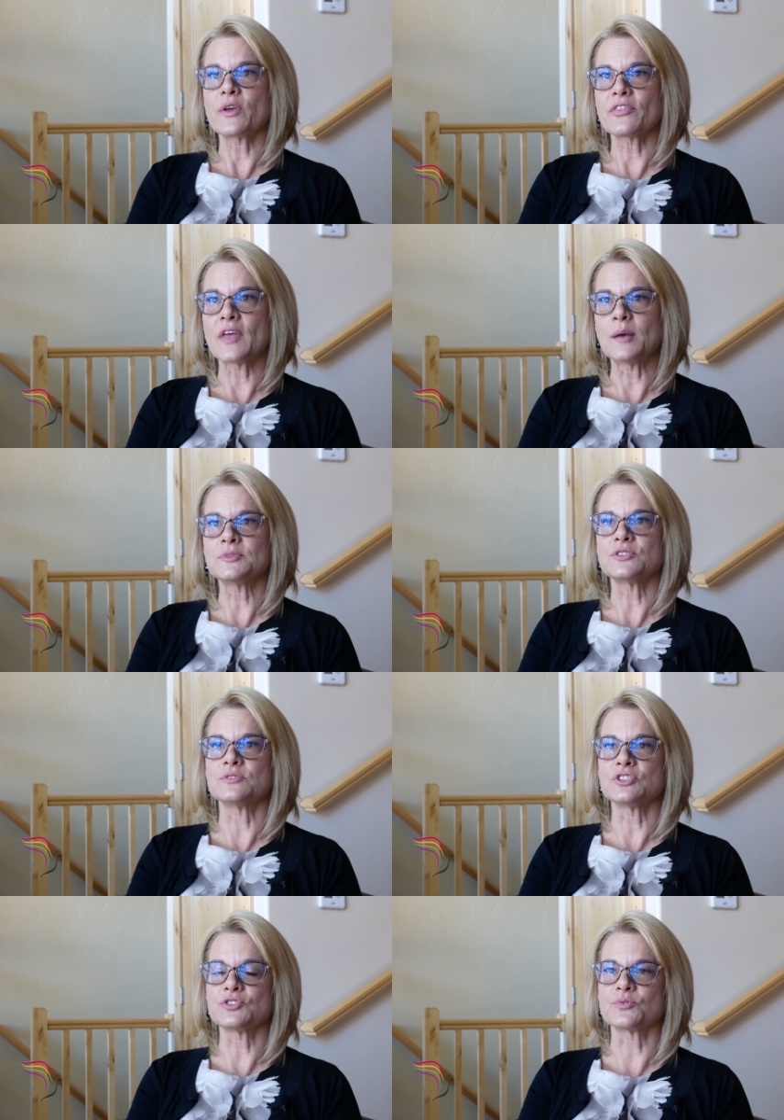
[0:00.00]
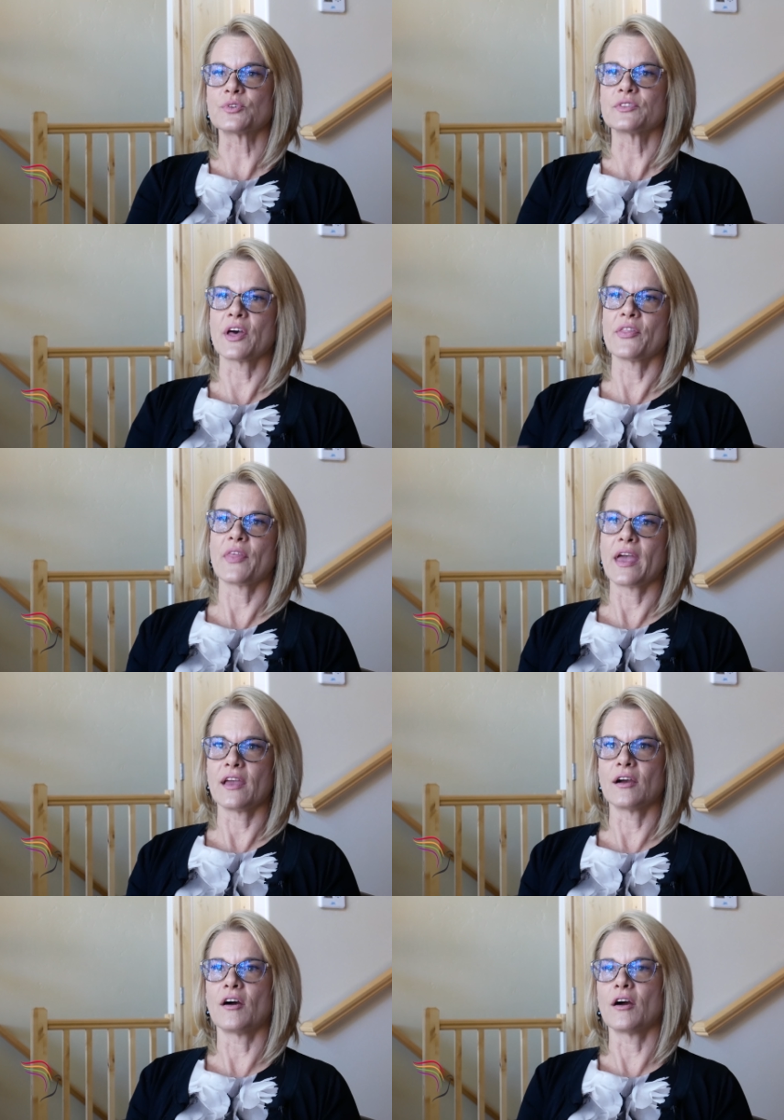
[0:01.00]
with them to ensure that
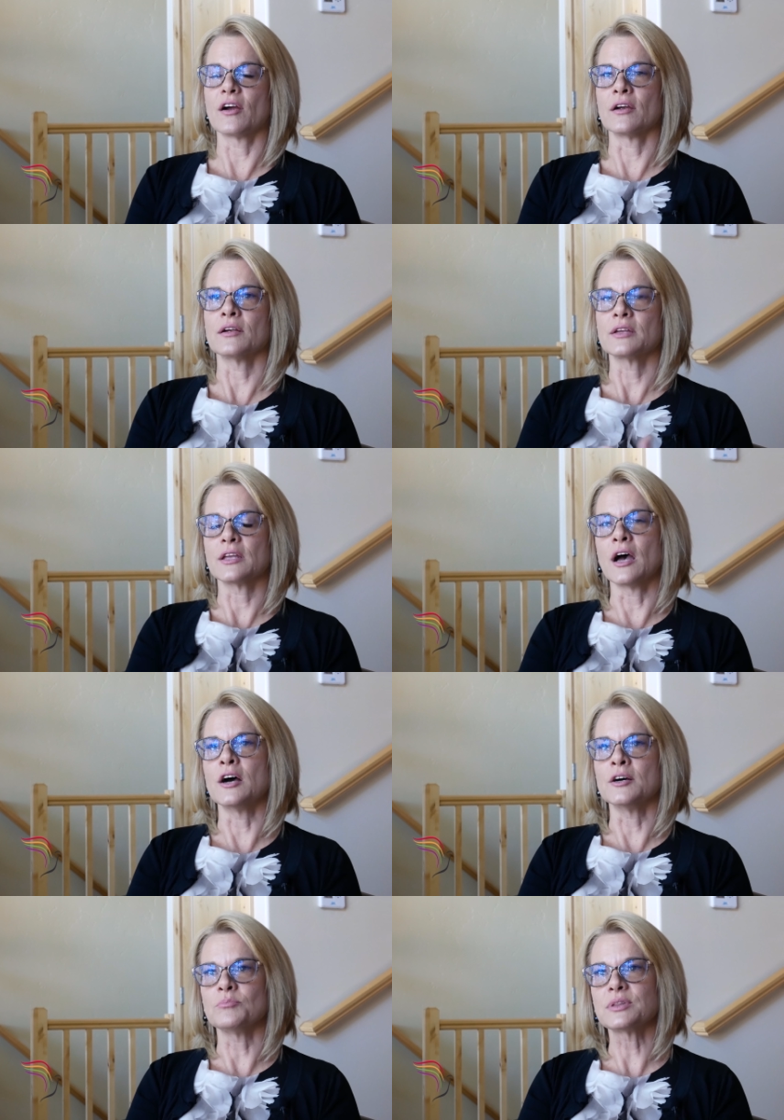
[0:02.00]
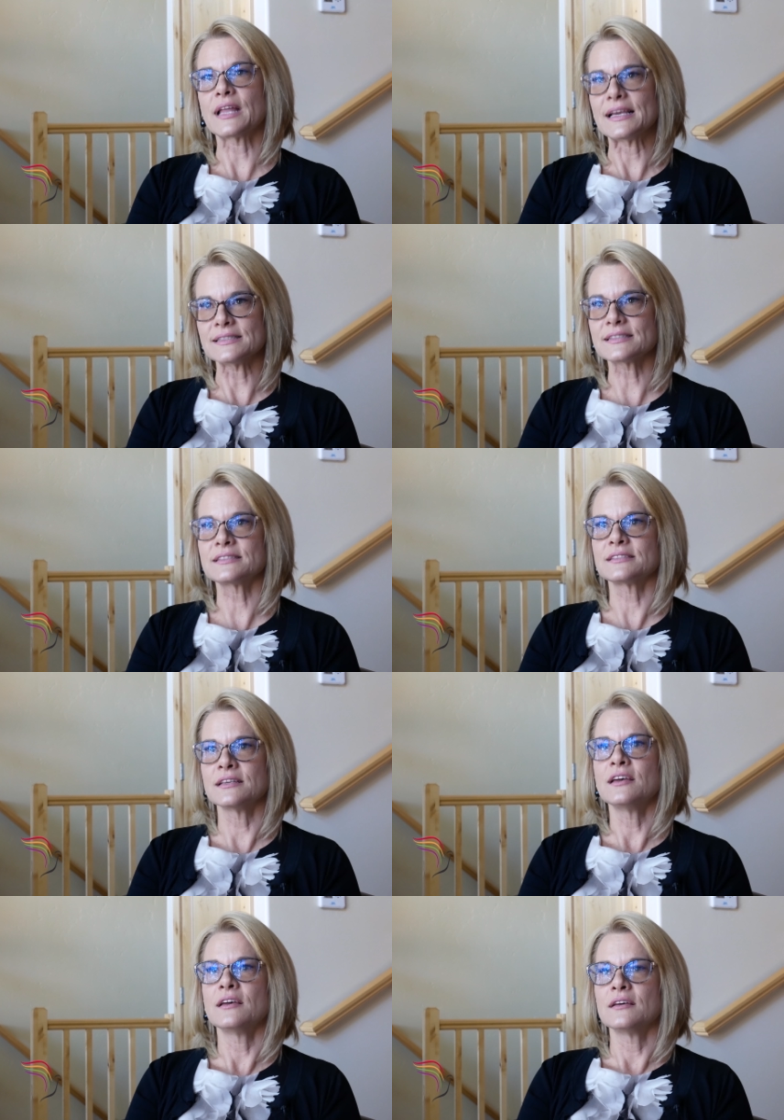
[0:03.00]
they are uh,
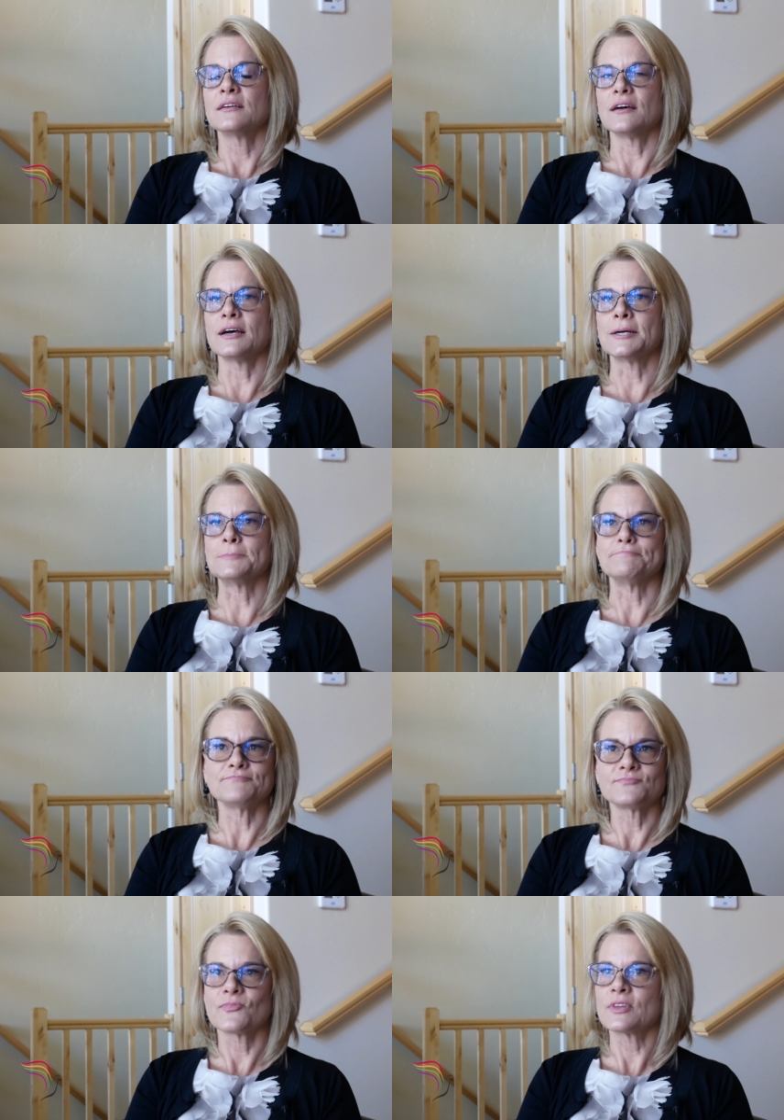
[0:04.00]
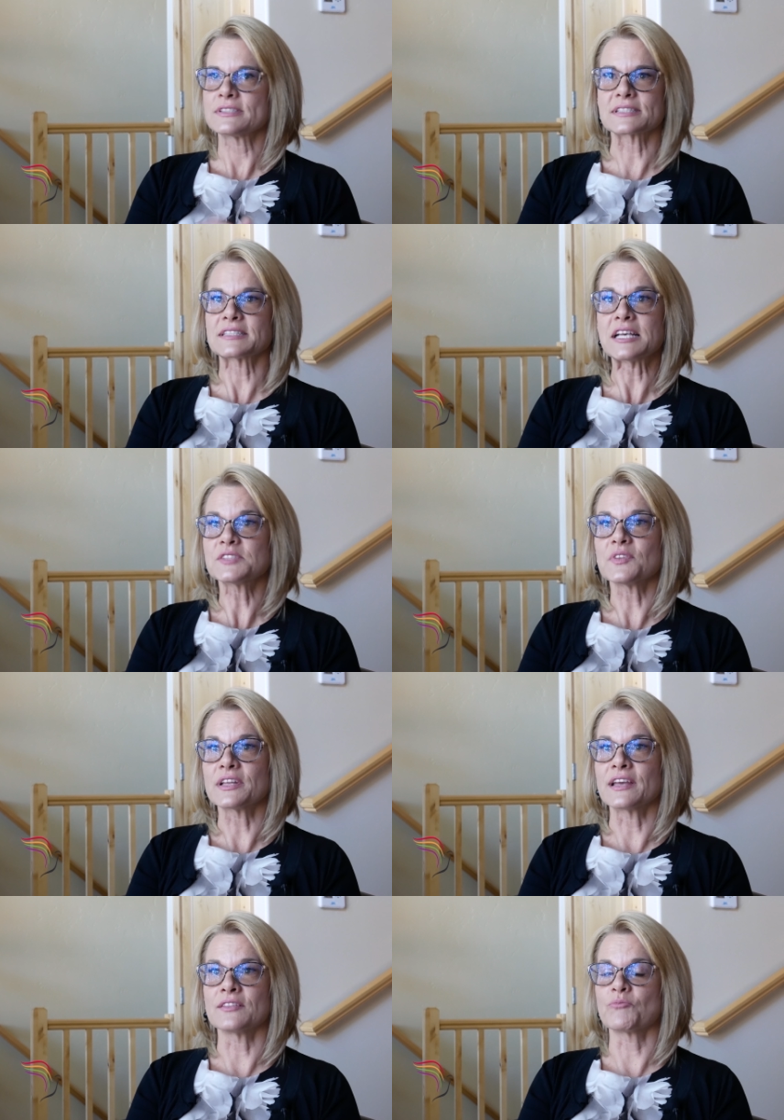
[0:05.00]
placed um,
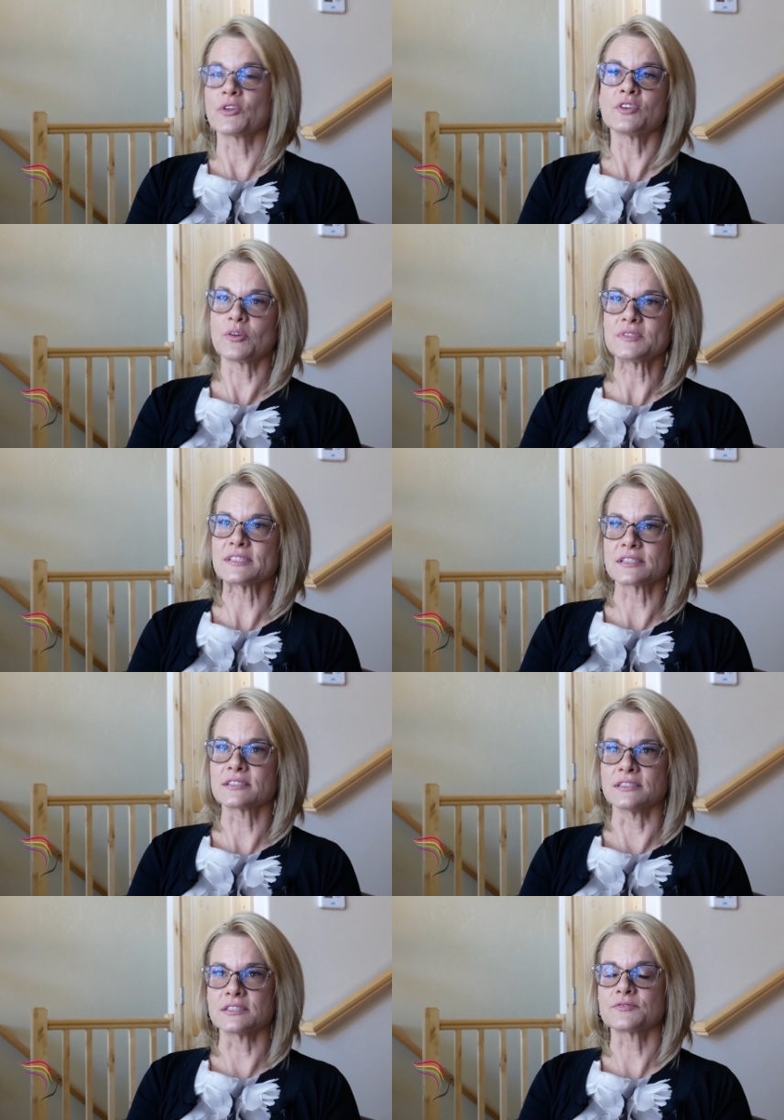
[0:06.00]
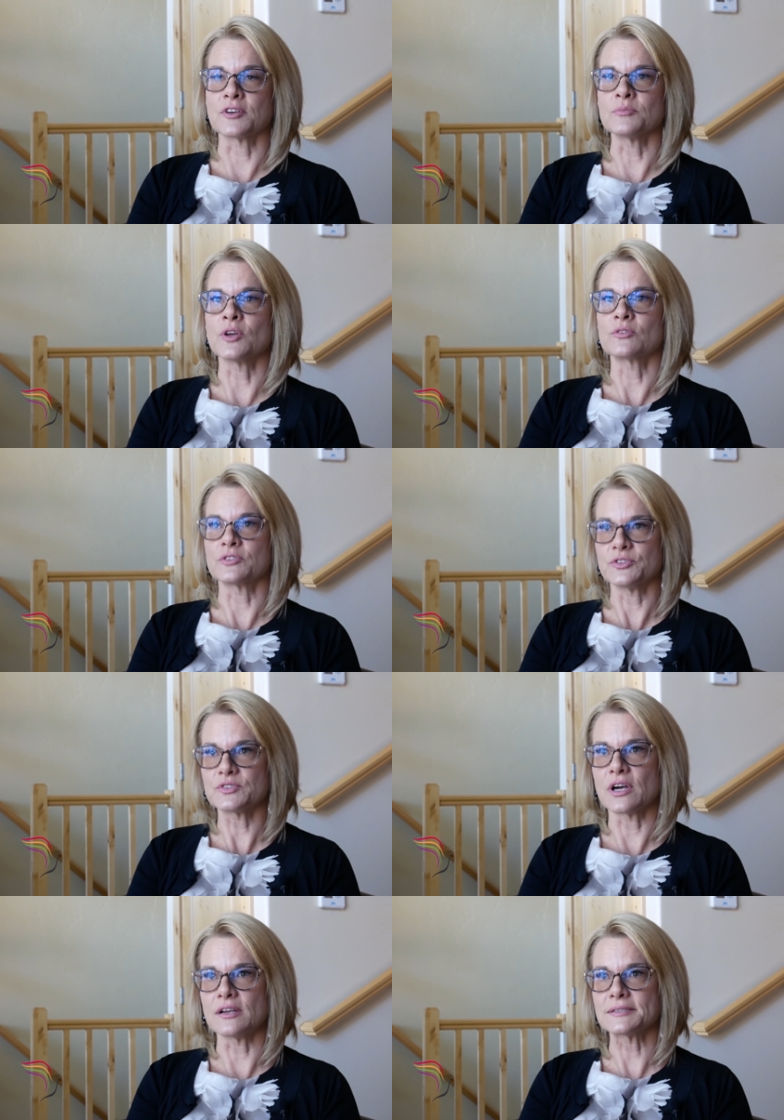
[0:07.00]
successfully and with no resistance from local
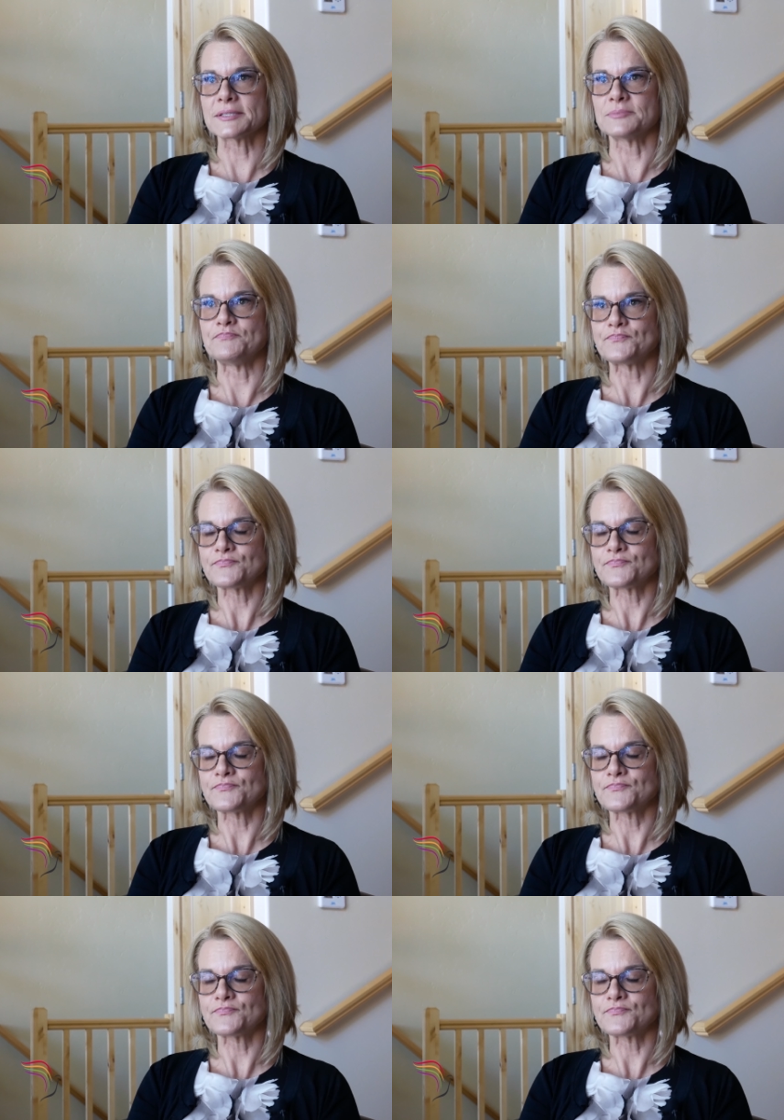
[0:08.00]
Utahns.